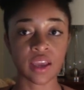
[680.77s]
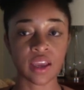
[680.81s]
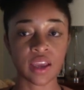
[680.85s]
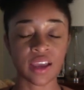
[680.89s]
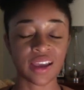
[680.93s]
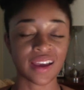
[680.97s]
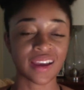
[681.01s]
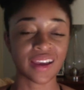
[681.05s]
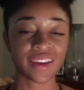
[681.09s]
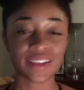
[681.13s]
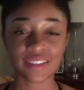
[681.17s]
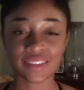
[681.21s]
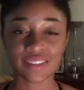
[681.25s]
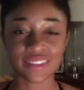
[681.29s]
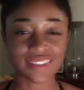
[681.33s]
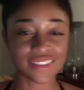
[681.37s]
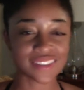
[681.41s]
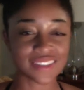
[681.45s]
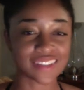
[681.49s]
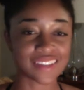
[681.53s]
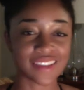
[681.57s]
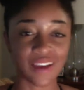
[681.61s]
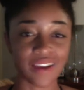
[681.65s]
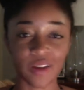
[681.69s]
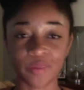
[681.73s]
I guess that's
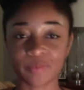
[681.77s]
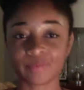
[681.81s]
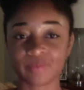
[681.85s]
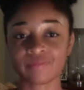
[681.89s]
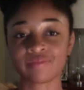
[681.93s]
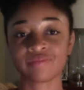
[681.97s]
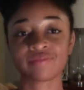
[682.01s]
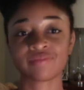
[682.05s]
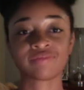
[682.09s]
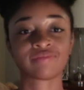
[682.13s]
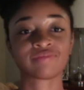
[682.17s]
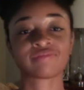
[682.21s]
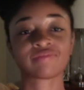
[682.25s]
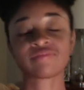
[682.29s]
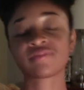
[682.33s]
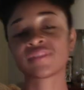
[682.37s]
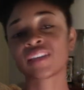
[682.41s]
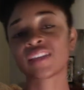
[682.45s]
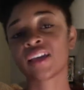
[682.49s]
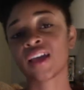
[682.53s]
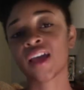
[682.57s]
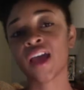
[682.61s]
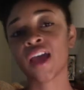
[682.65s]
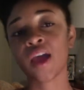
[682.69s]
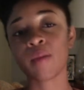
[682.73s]
just how
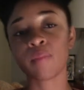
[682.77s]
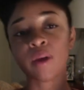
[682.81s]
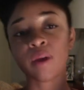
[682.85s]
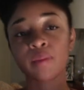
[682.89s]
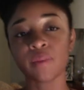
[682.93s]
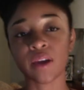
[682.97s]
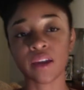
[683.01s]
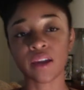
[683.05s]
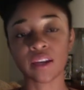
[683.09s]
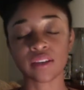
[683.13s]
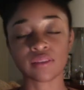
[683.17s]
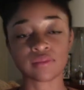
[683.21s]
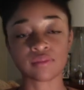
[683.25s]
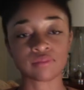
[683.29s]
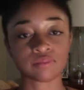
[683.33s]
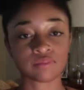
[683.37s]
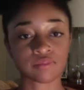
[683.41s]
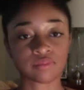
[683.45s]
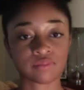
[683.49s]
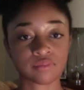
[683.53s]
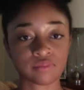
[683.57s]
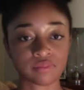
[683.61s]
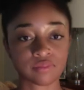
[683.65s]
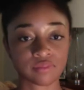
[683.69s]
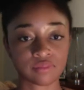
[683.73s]
my mind
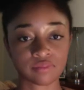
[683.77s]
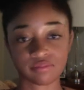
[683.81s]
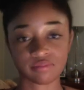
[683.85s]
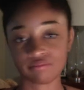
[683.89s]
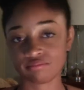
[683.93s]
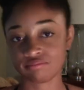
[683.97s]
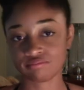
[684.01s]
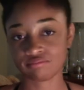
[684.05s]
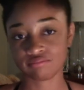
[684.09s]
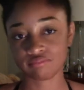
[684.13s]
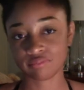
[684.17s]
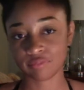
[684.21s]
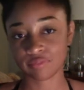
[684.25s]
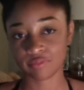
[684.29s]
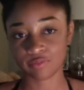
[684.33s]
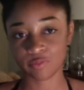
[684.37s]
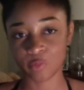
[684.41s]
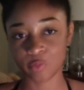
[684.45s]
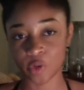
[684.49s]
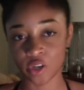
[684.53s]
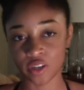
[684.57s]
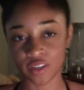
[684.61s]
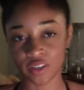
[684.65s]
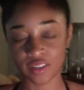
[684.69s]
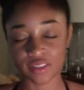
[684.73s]

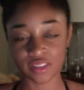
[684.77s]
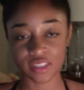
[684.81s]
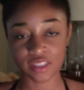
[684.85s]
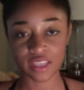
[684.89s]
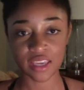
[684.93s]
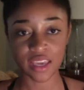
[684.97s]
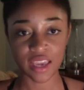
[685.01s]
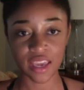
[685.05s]
works.